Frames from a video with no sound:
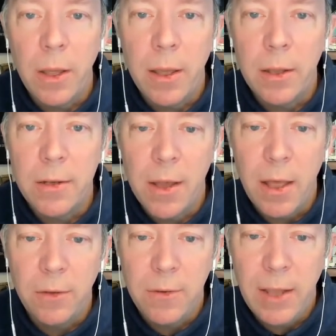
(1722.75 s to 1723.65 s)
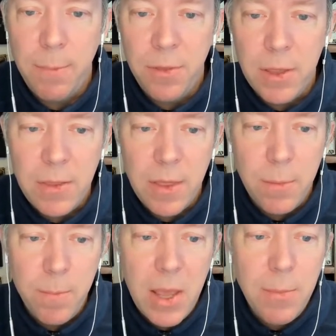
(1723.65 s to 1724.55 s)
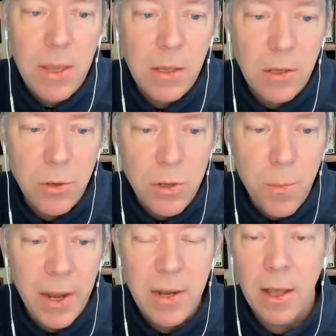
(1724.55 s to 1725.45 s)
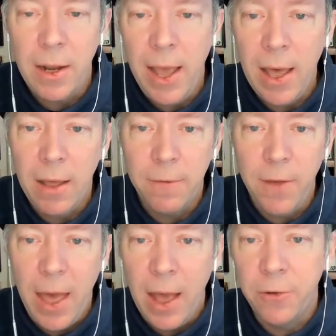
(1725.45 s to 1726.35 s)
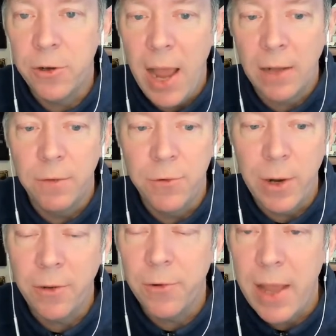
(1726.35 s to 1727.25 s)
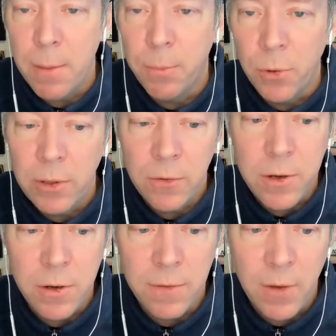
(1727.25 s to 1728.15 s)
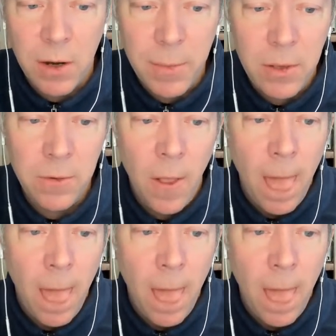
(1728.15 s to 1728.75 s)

And uh, it's the type of thing that maybe you, you might not have Azure Active Directory endpoints in your environment,